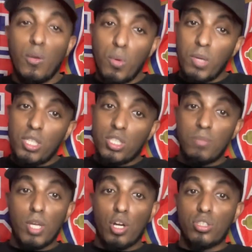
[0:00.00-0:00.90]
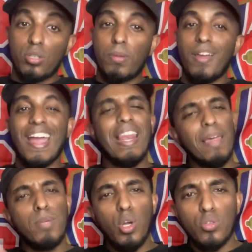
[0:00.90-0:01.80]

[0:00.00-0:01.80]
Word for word: He's going to be an Arsenal player. And let me know,